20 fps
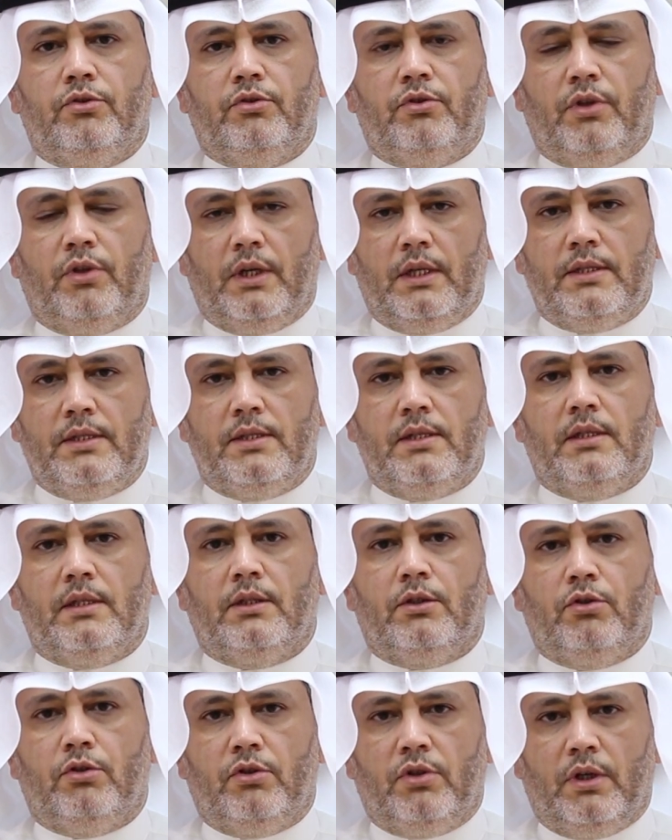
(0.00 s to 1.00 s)

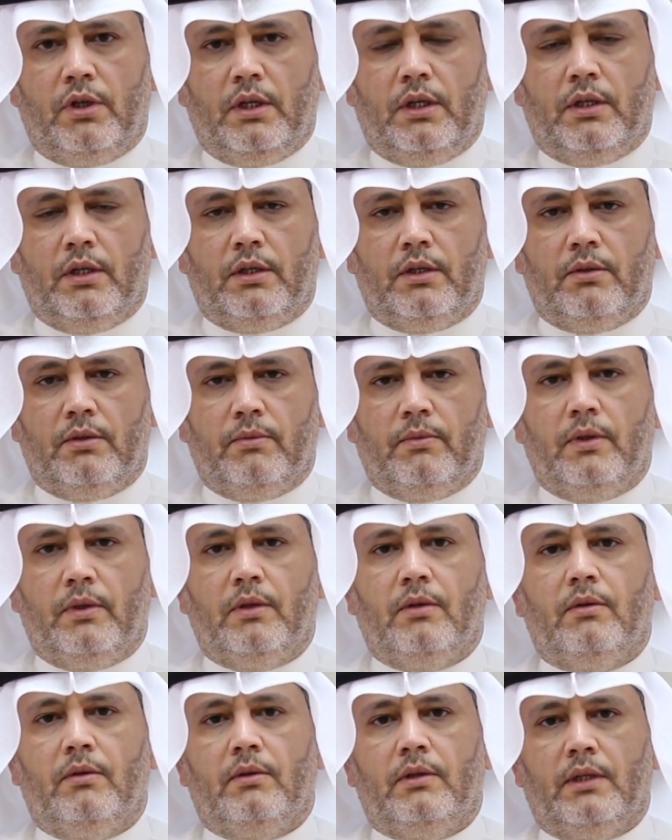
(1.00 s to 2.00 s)
transient trigger, we
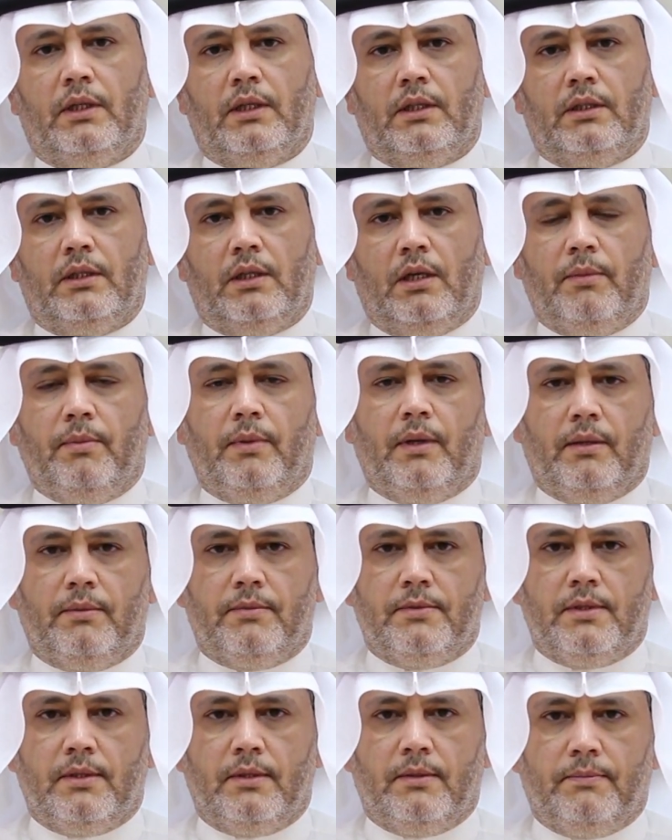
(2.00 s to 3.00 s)
call that
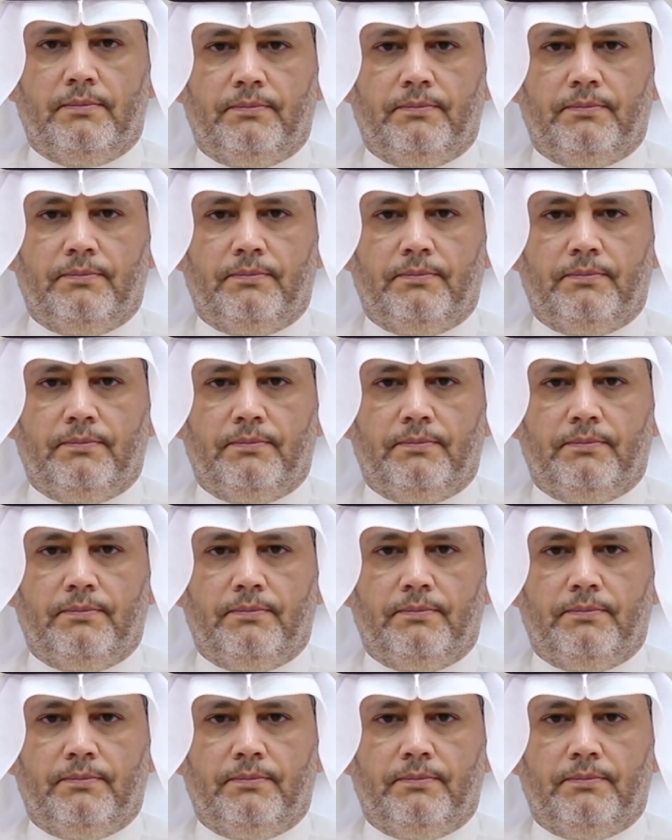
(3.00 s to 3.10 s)
epilepsy.